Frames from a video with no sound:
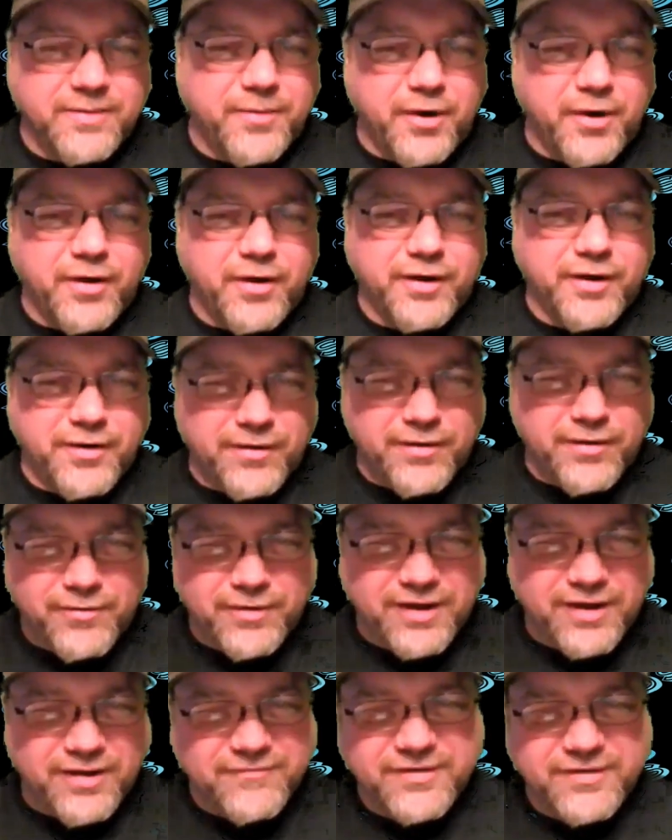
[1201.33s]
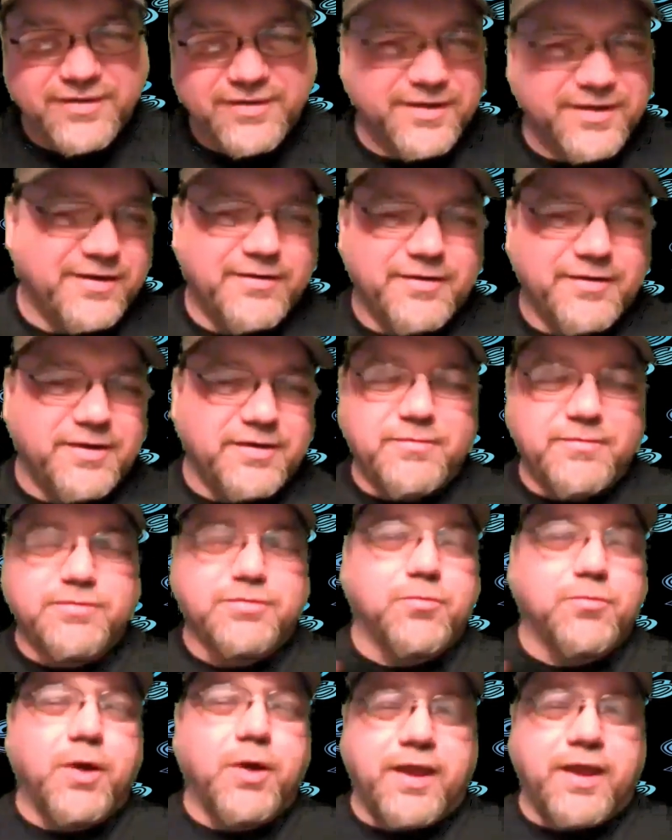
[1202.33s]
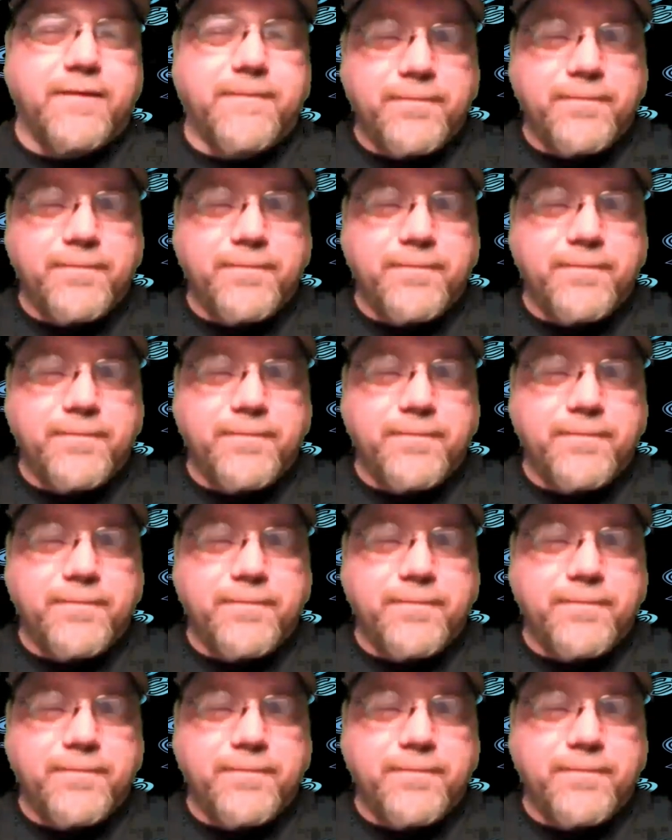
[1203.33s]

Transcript: a burger or whatever. You know, it was weird.